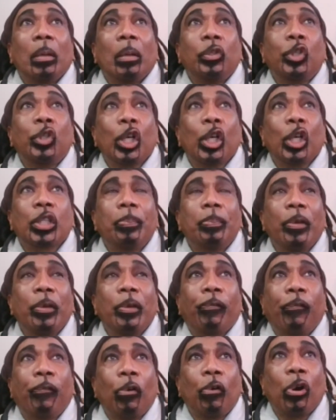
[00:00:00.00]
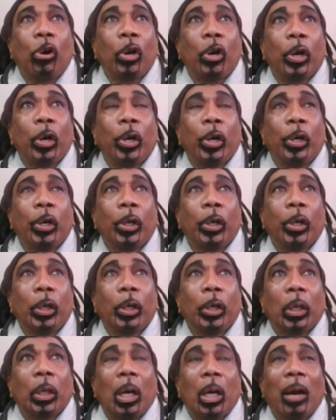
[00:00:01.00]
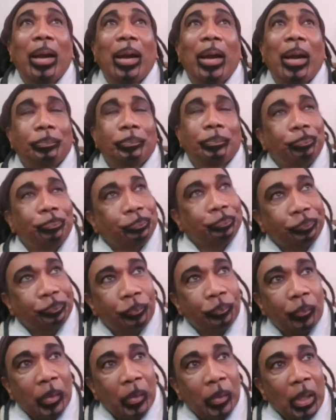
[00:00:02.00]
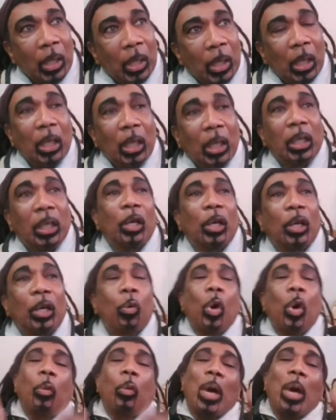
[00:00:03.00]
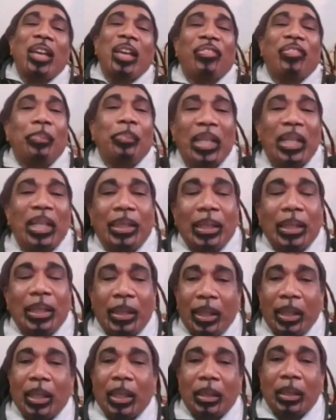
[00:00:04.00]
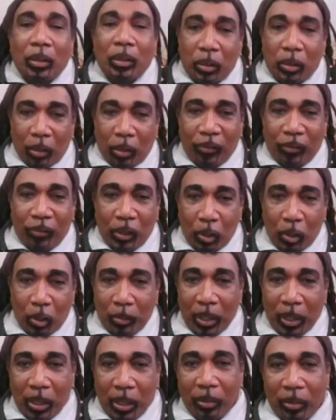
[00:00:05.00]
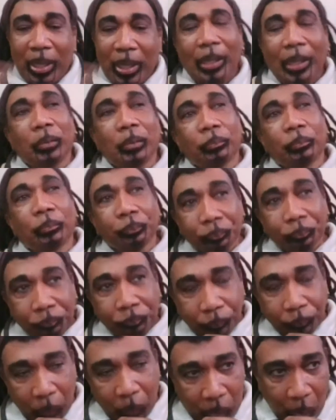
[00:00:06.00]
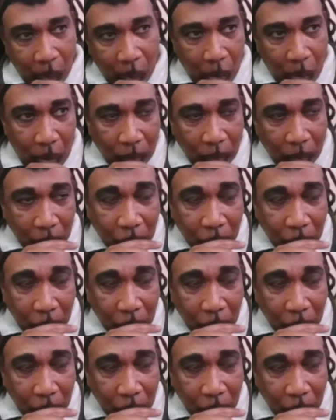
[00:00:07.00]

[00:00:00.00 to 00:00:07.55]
just before, all right, the whole wife beating thing and stuff at Jamaica, right? So